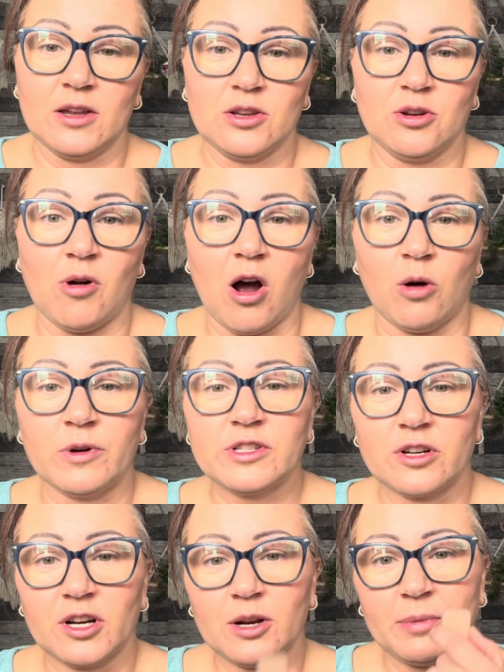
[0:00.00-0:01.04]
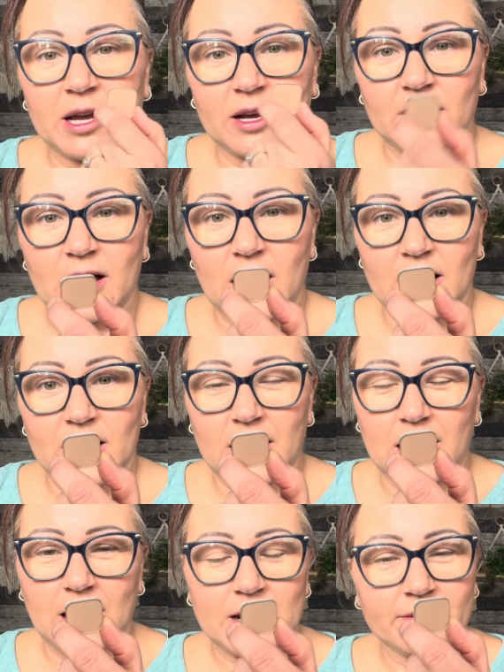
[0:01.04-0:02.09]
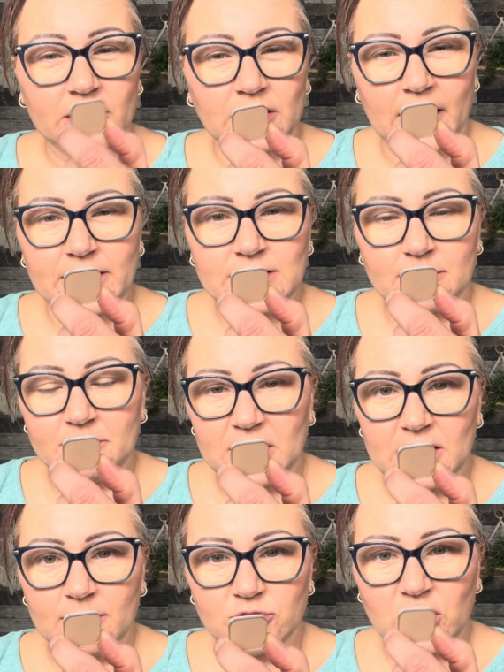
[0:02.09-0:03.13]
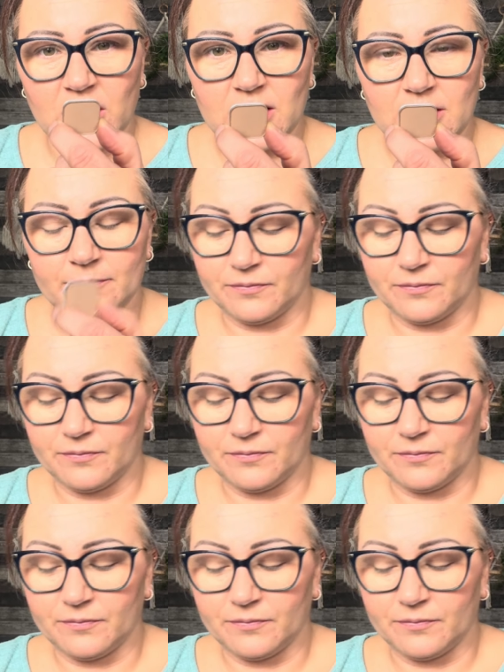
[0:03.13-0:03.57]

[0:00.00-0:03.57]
You always are going to pick a kind of a light to medium shade